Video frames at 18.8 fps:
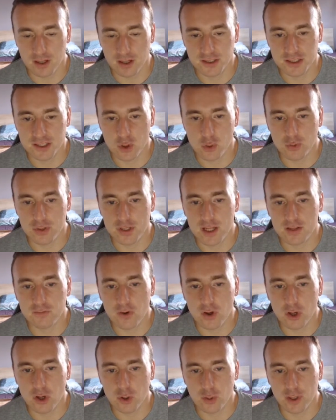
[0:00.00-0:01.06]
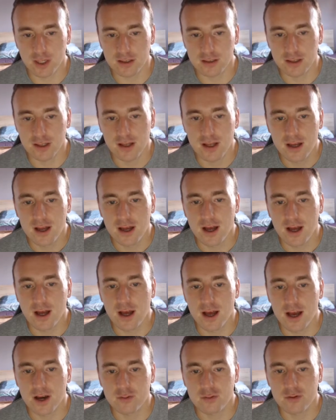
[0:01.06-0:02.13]
So not following
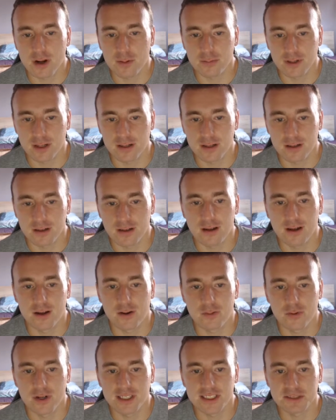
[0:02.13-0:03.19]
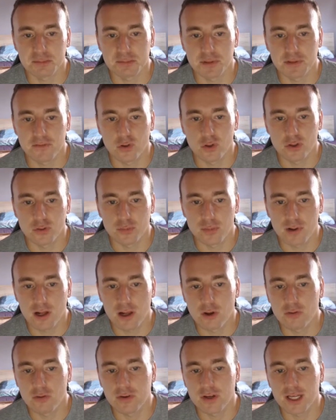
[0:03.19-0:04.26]
Kramnik recipe for
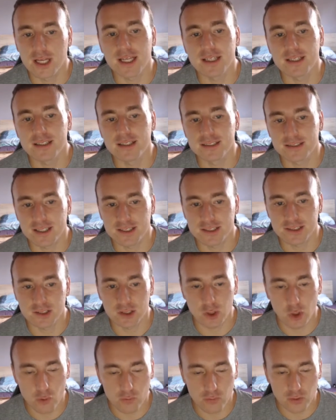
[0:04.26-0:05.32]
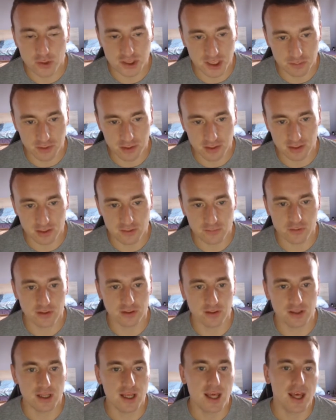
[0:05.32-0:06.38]
Topalov, he decides to go for something
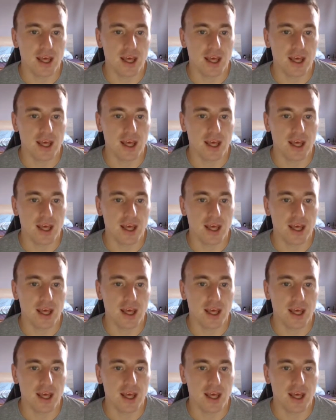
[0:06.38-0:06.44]
different.